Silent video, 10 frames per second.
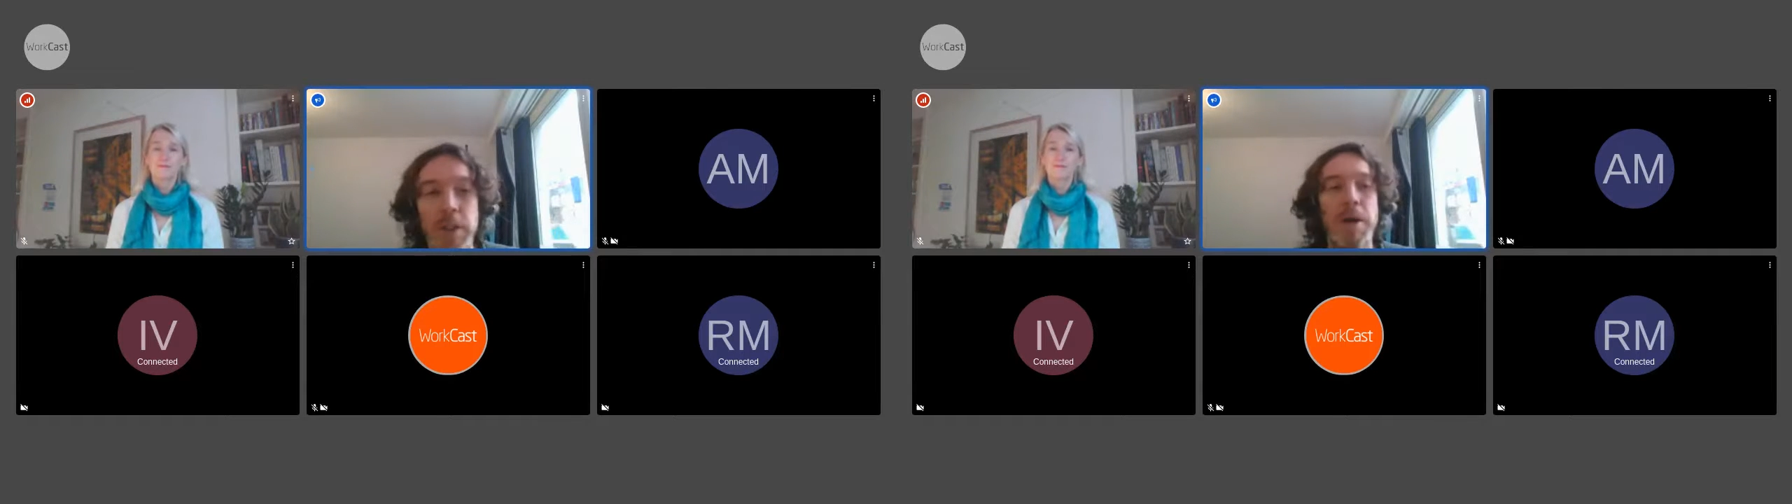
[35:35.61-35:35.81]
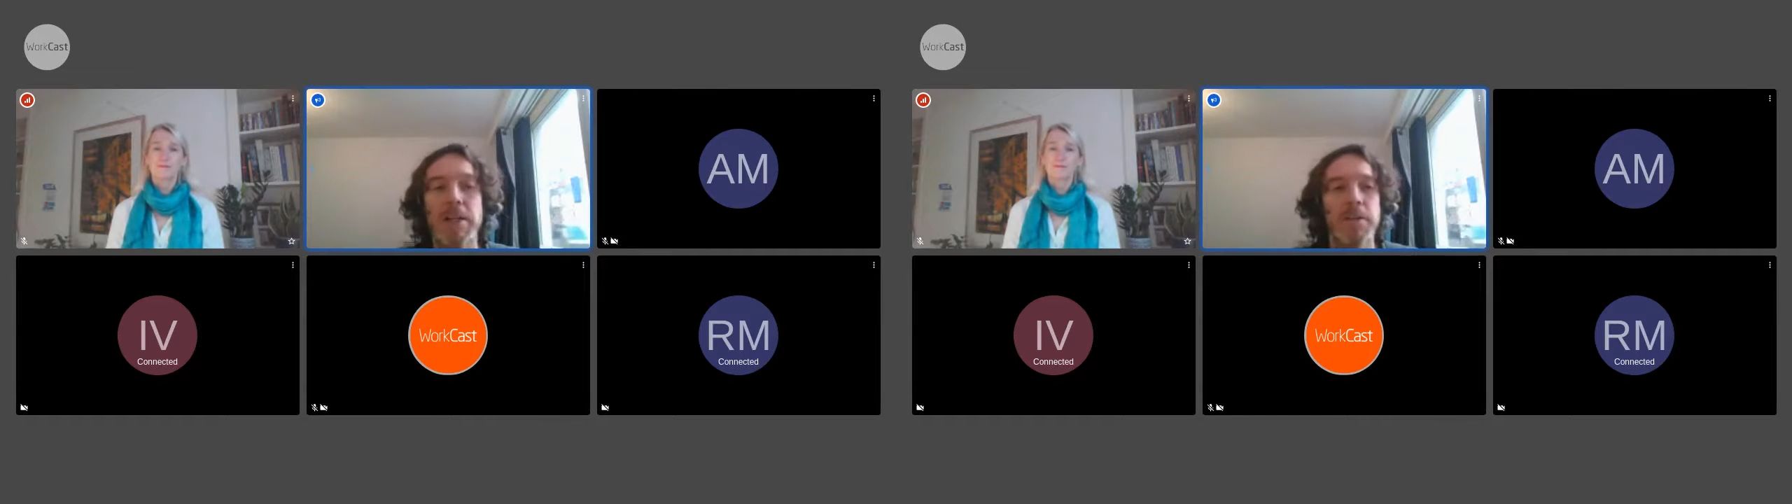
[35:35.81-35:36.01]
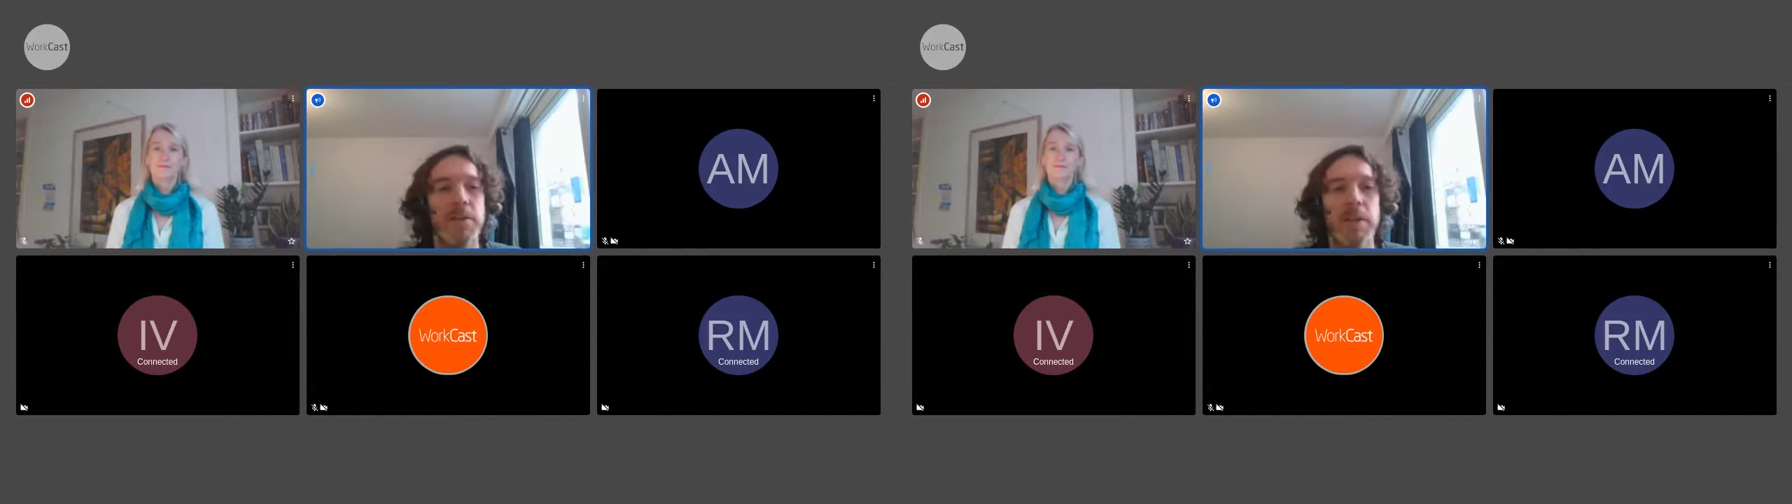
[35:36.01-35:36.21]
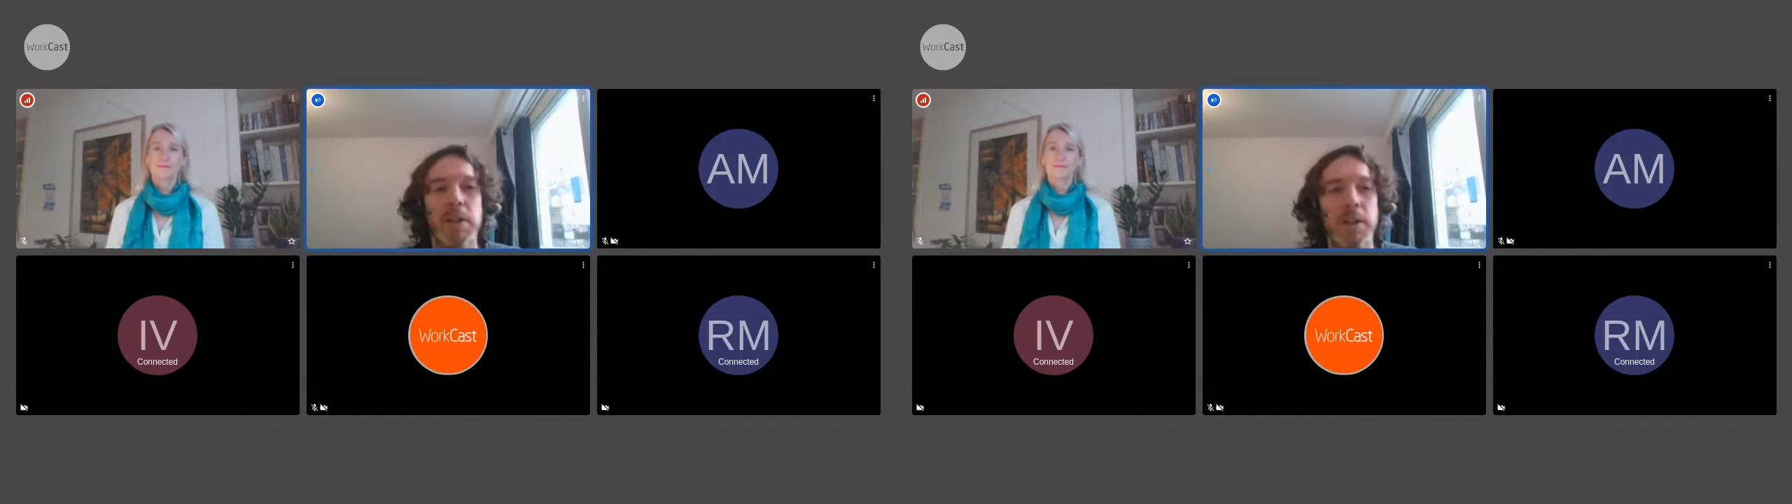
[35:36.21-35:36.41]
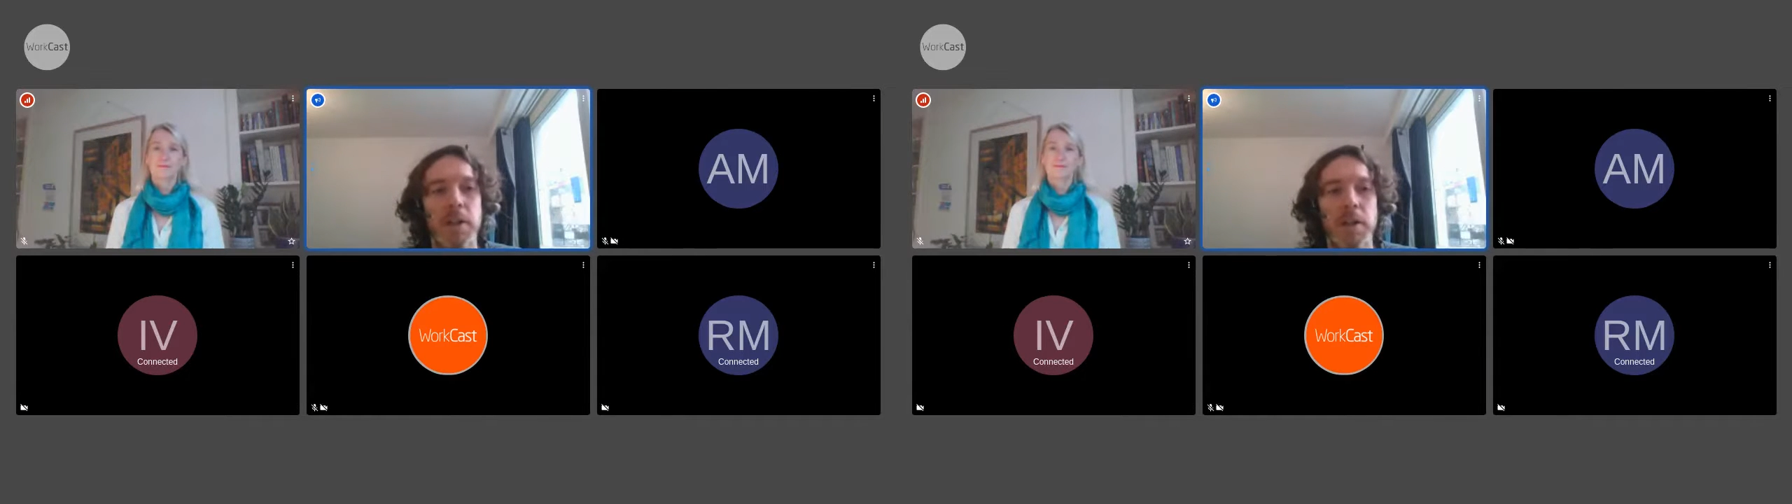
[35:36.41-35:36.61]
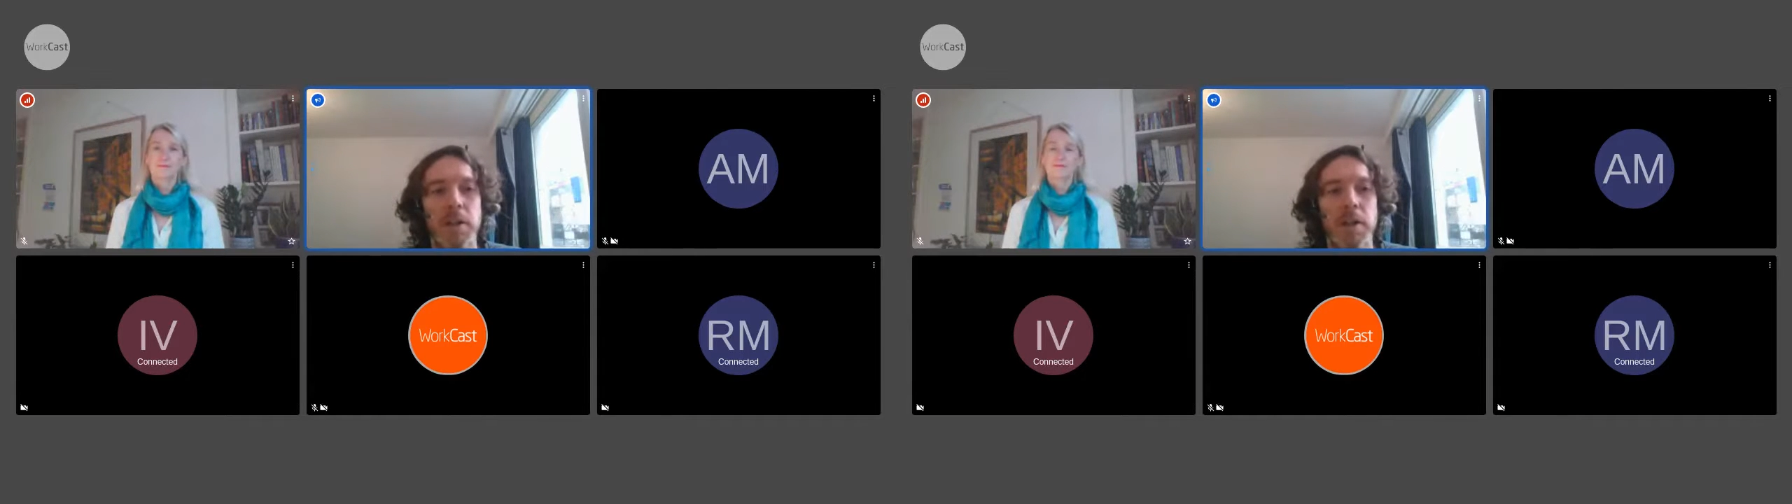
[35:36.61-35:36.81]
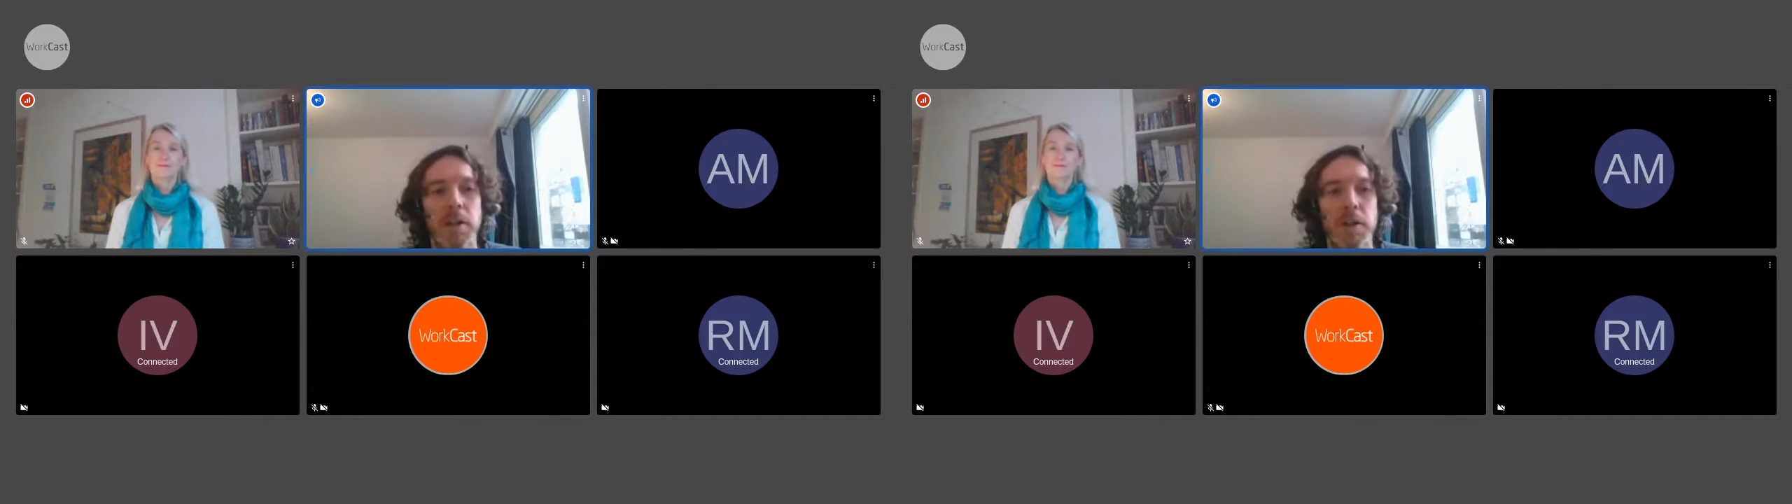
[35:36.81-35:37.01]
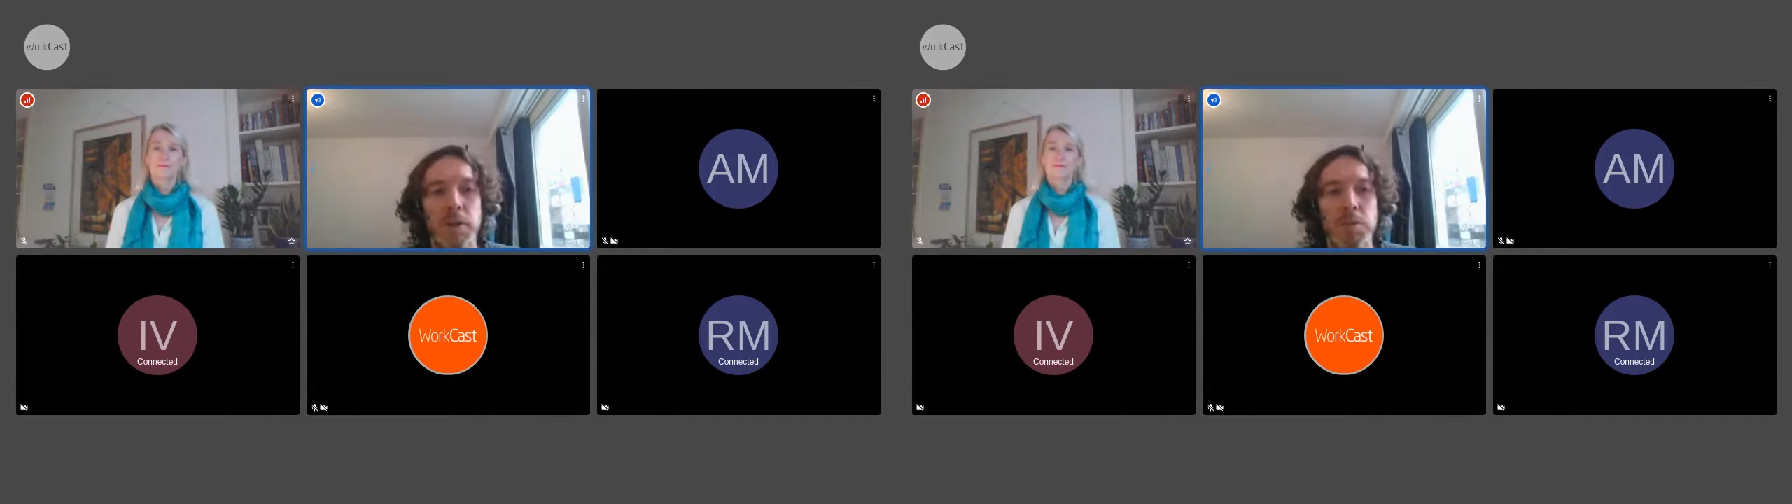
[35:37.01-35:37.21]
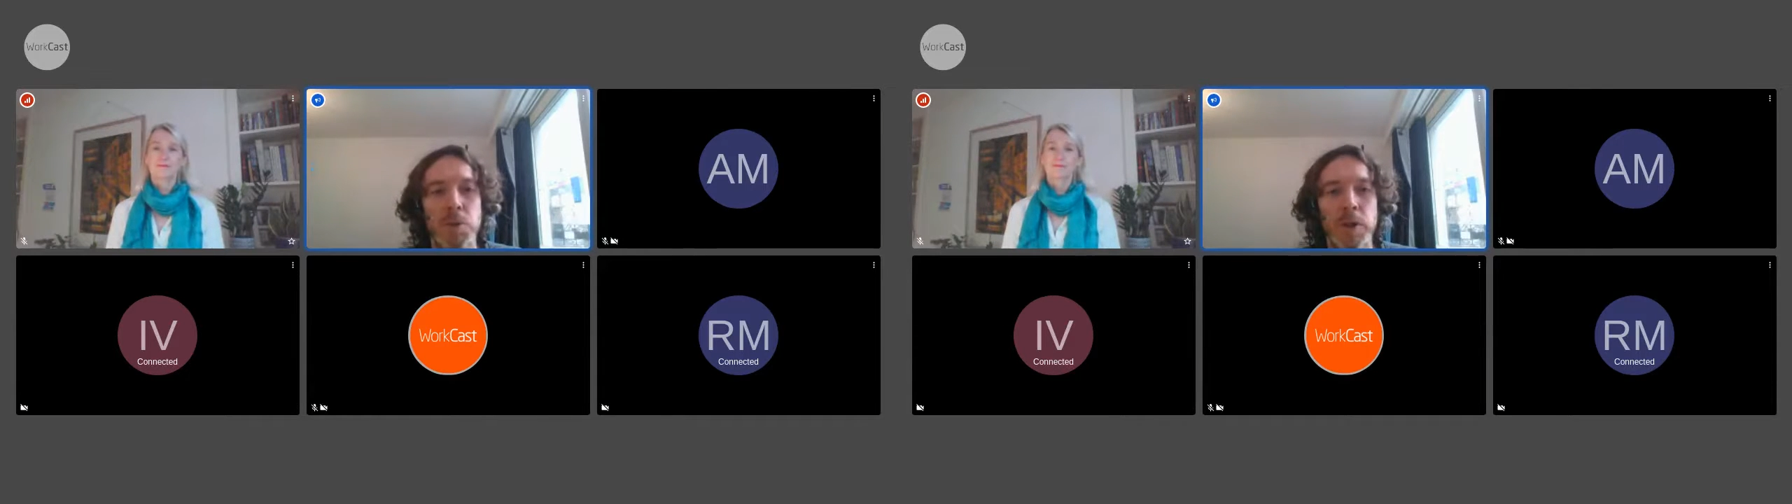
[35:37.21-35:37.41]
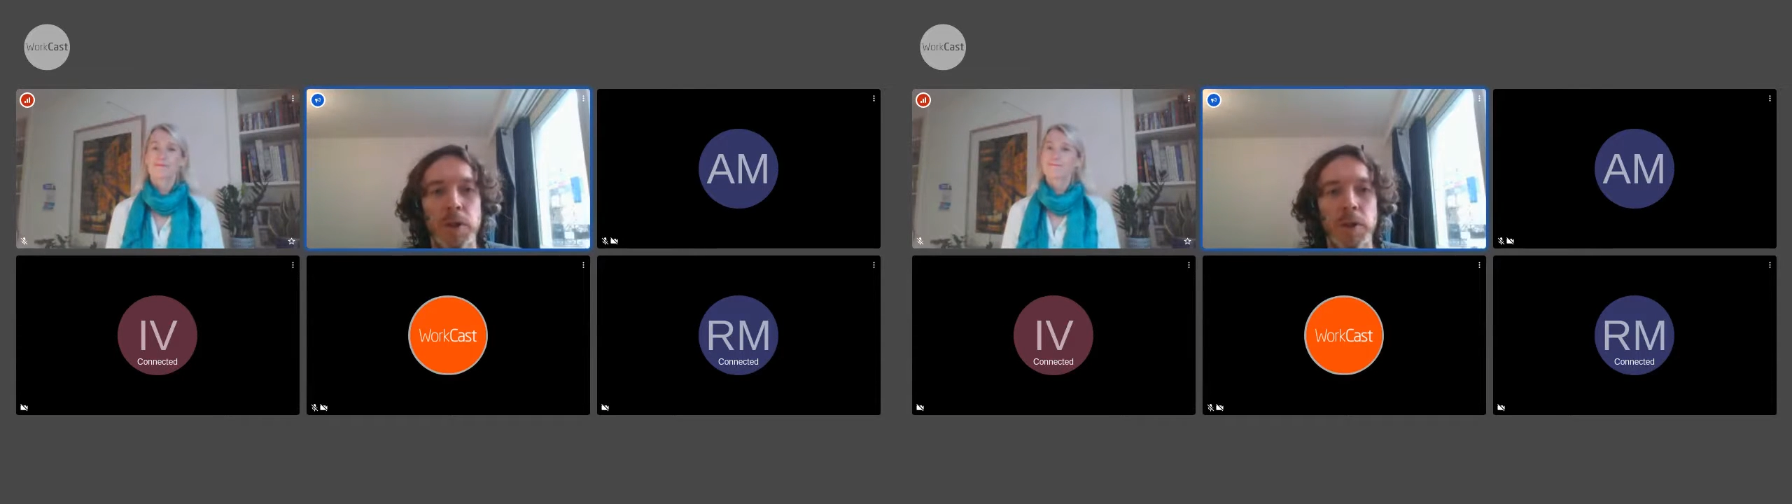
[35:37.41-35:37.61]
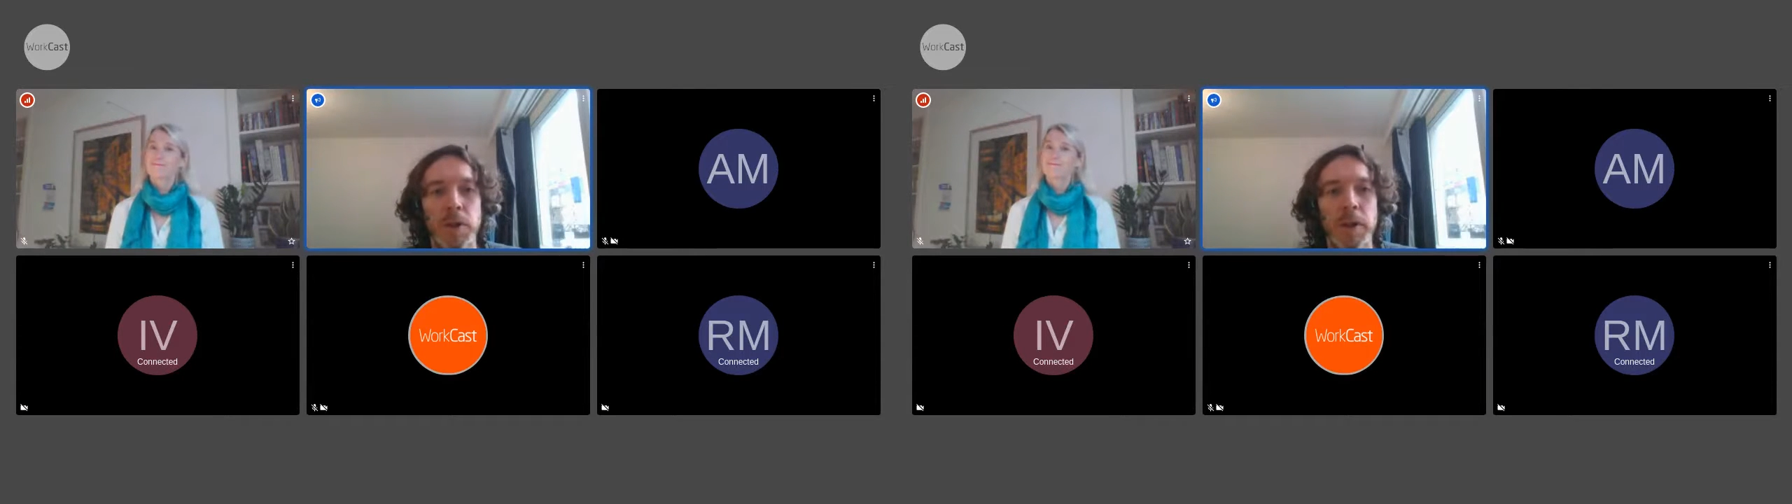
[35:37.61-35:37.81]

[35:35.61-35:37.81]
capacity at this point?